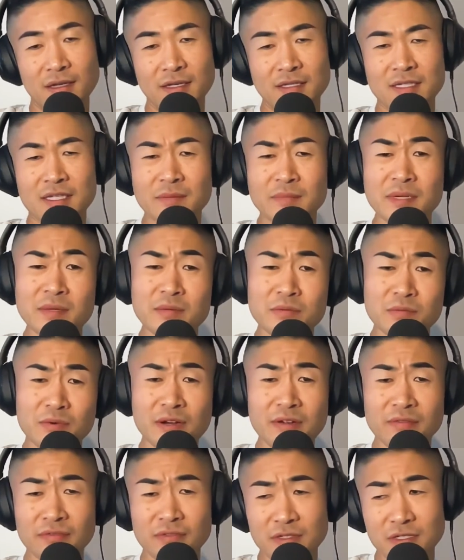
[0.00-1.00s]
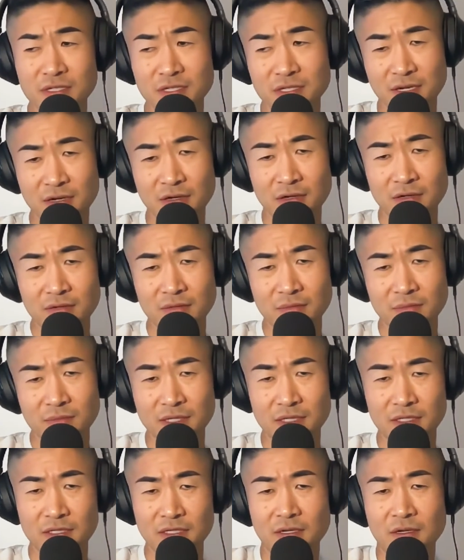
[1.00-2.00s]
sometimes rightfully so,
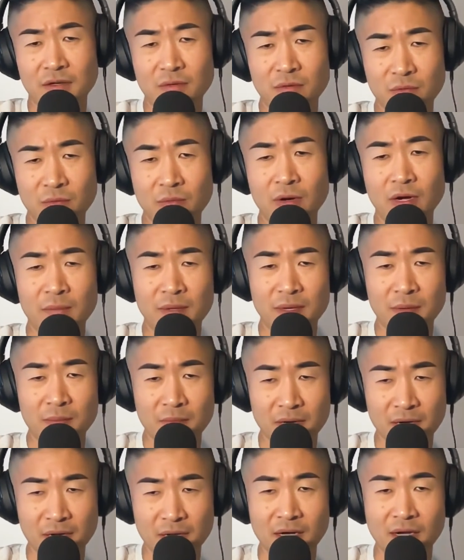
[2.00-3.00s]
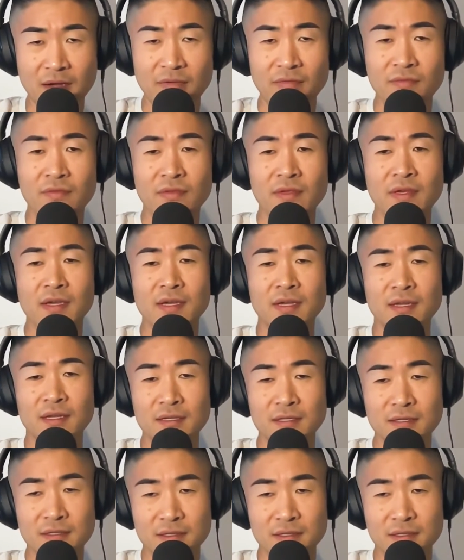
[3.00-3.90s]
because, we want to make money off of it and